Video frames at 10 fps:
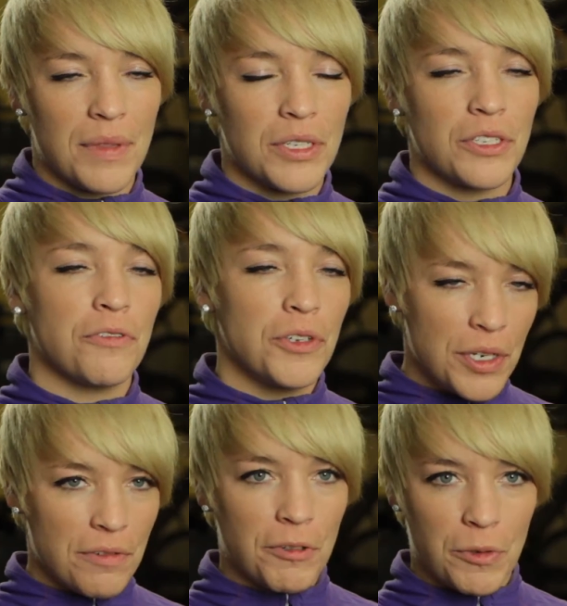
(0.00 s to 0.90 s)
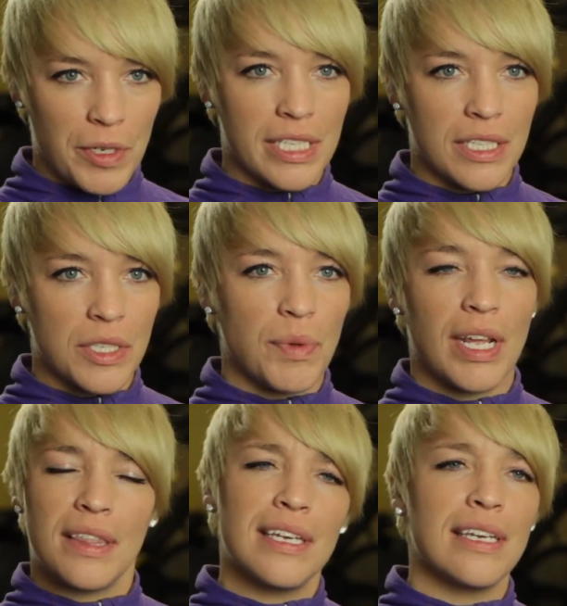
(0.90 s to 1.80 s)
There's a few different reasons, but
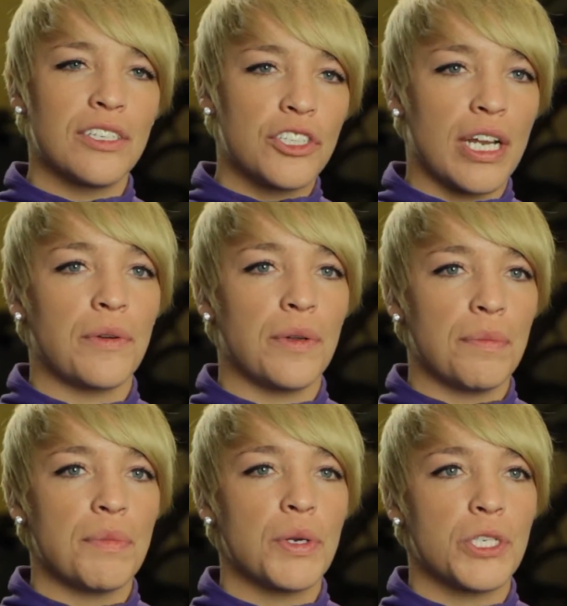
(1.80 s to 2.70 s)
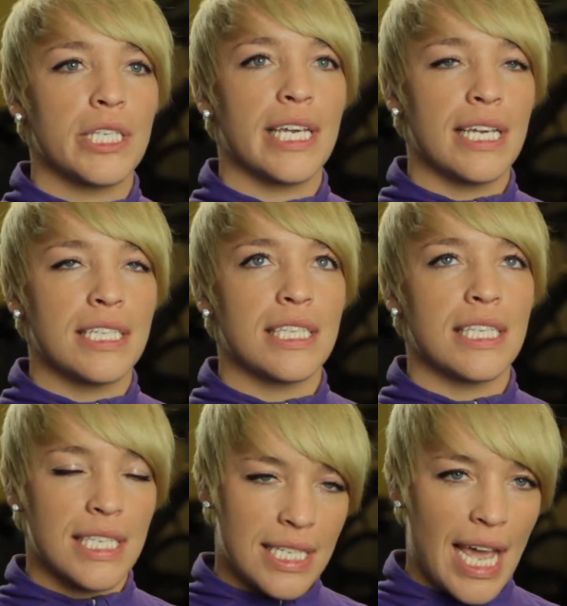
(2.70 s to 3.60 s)
I think in general, mostly it's
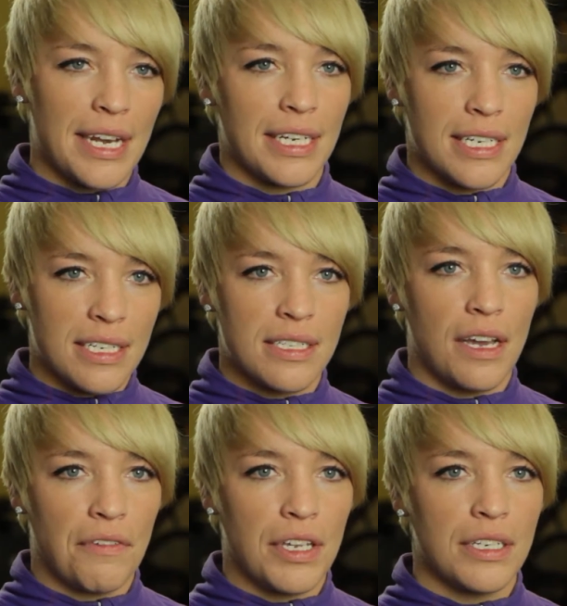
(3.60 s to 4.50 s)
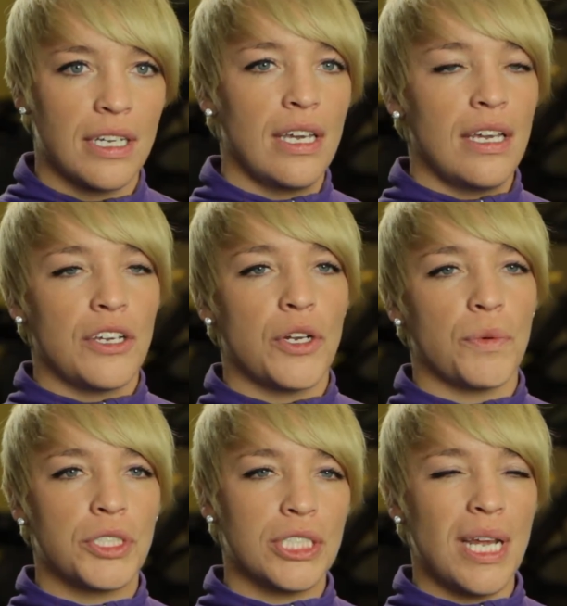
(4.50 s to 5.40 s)
the staticness of it. You know,
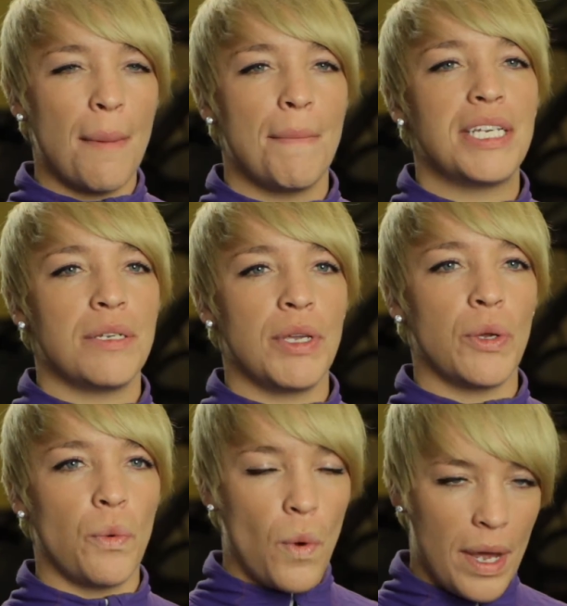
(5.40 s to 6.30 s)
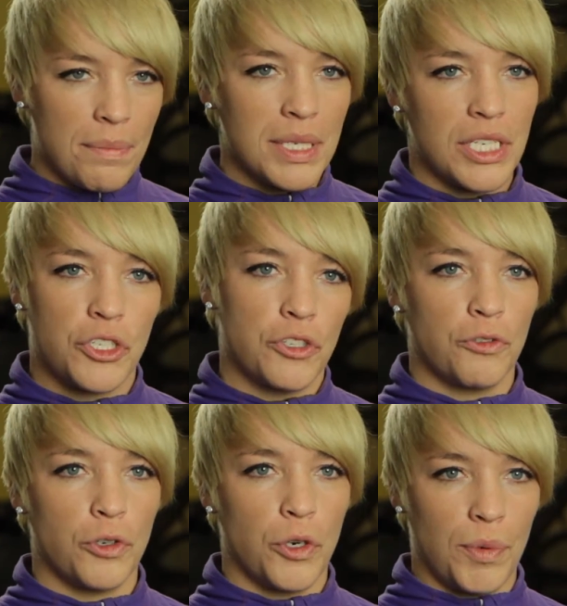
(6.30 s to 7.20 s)
we're just not meant to be in one position
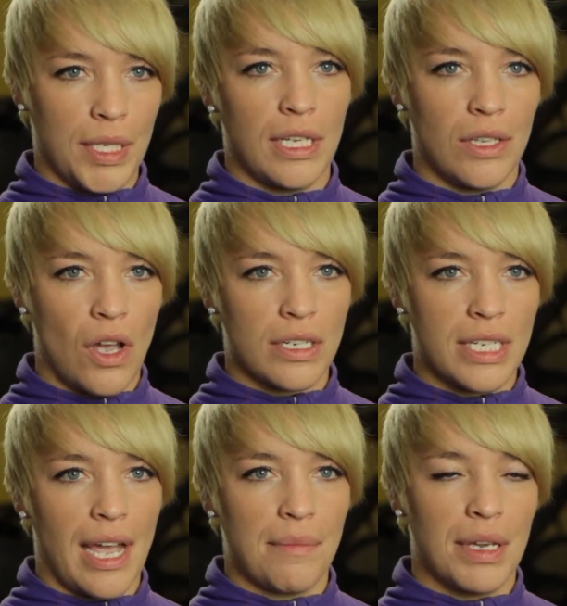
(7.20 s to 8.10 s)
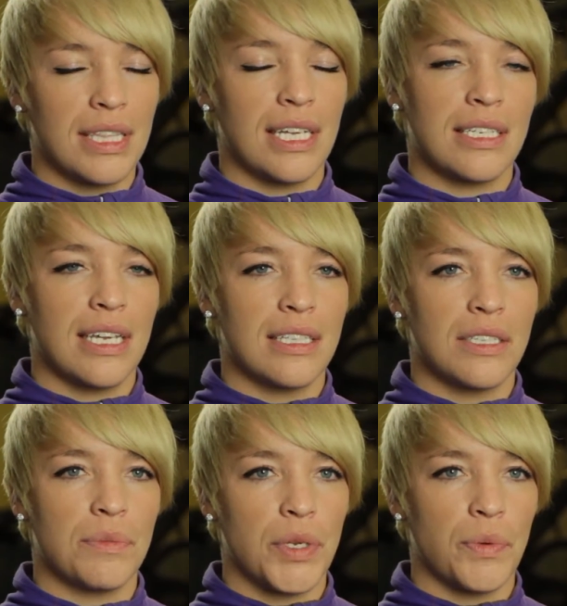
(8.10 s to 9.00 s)
for a really long time, and that
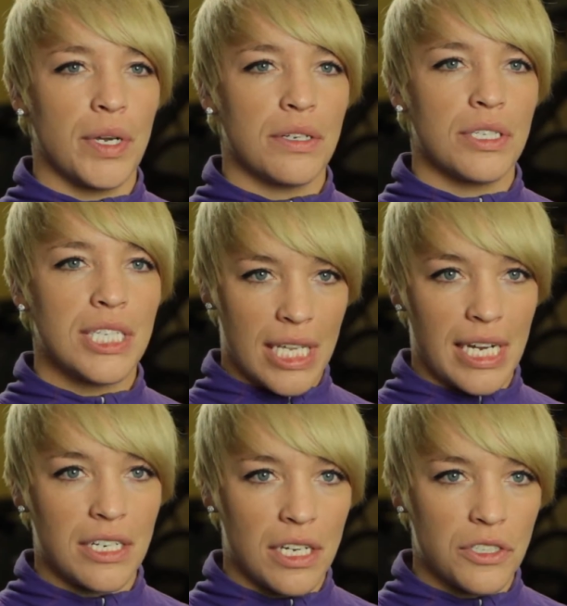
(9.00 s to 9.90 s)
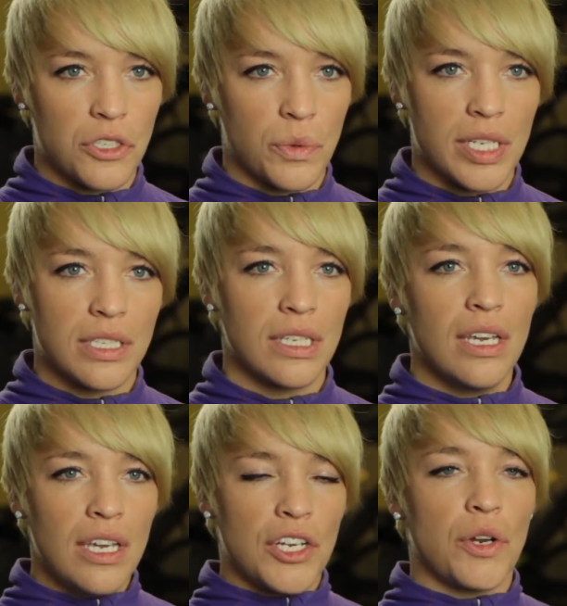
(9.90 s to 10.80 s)
tends to be what sitting does to us.
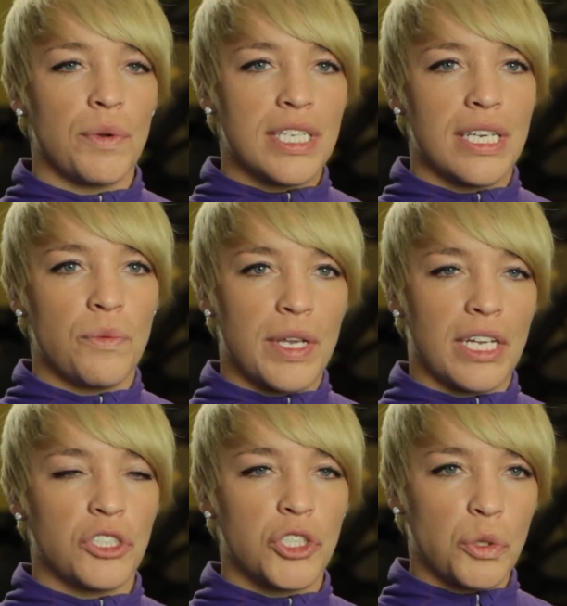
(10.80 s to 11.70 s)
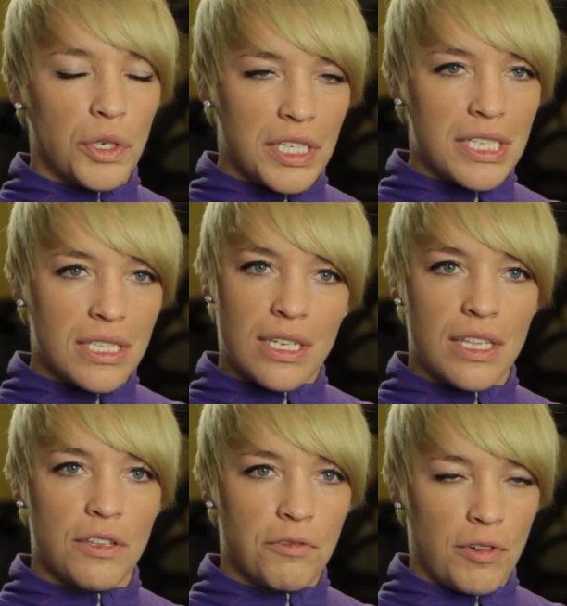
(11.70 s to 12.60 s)
You know, we sit and we get shortness
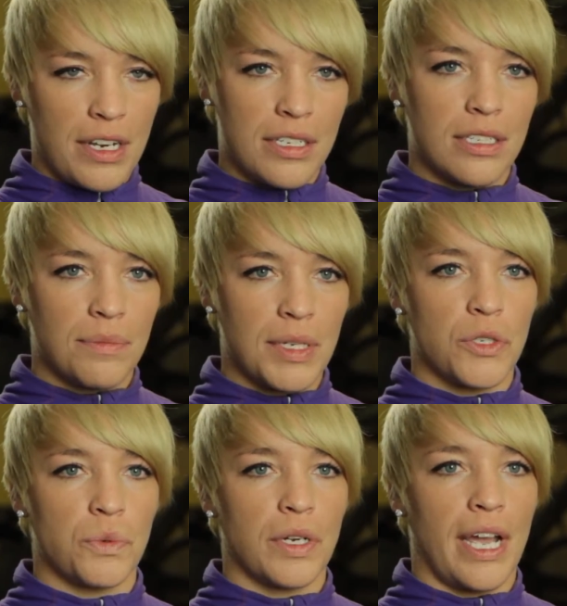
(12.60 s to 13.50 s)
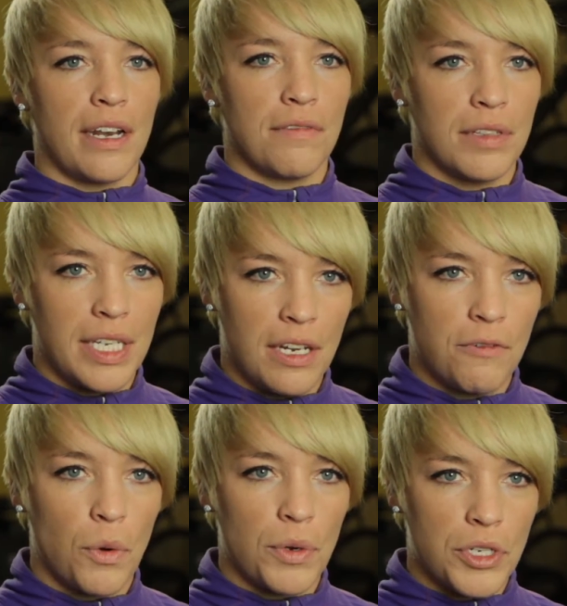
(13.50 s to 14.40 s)
in the front because we're kind of leaning
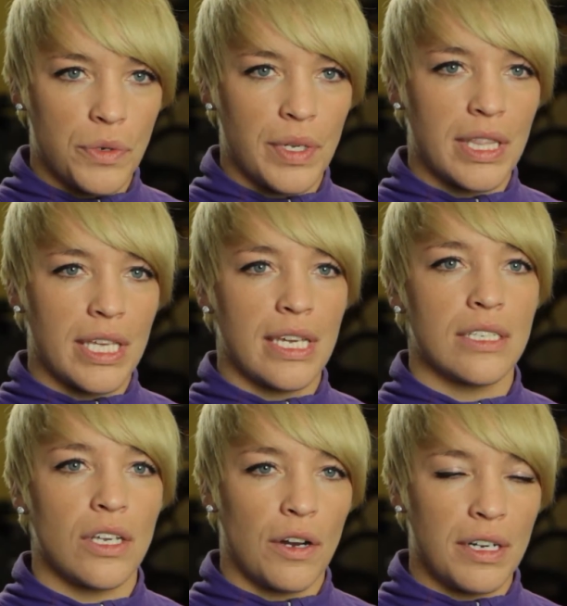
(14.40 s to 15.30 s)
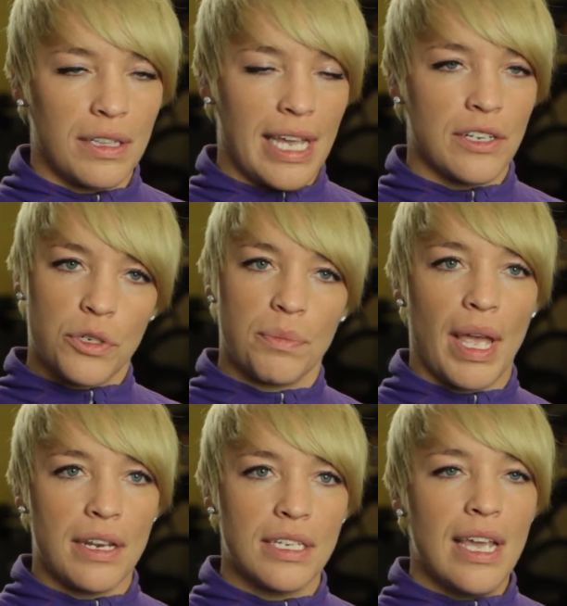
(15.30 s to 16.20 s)
forward doing things, our legs are
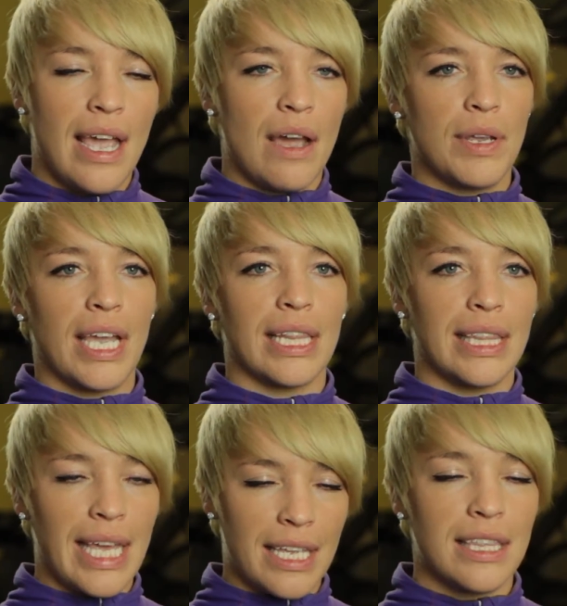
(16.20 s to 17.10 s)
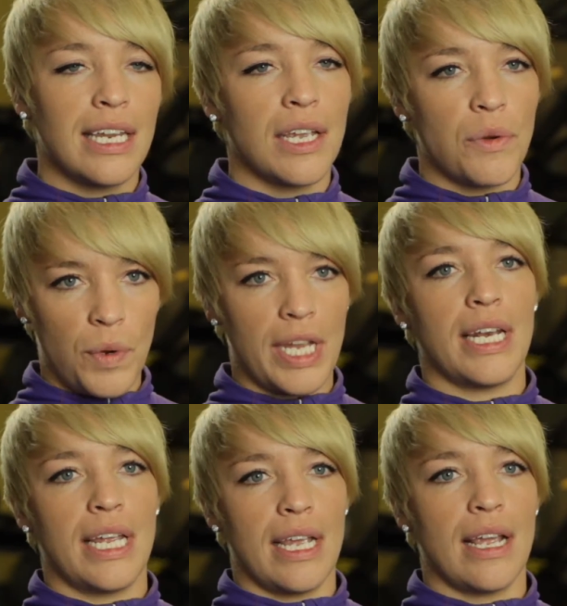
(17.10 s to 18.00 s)
bent, and we get lengthening and
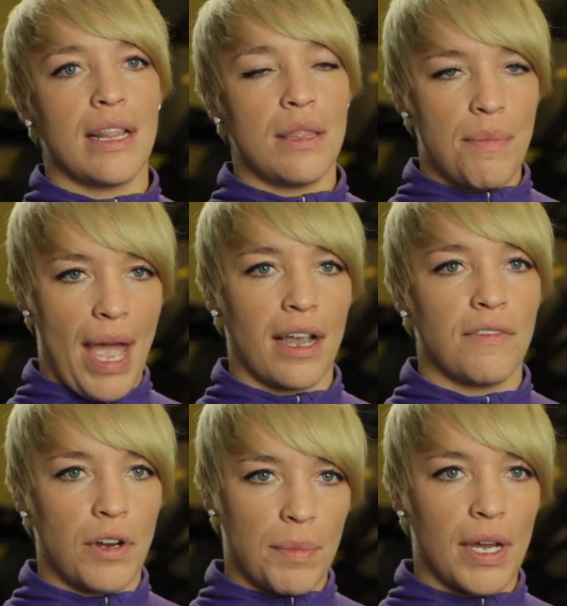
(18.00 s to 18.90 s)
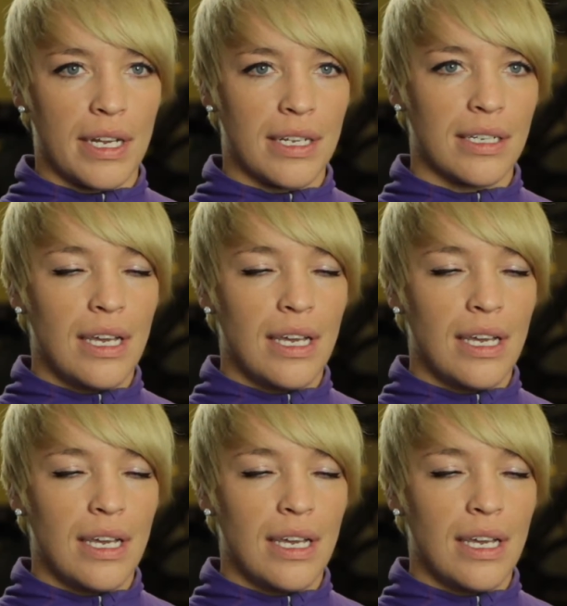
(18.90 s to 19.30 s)
weakening in the back of our body.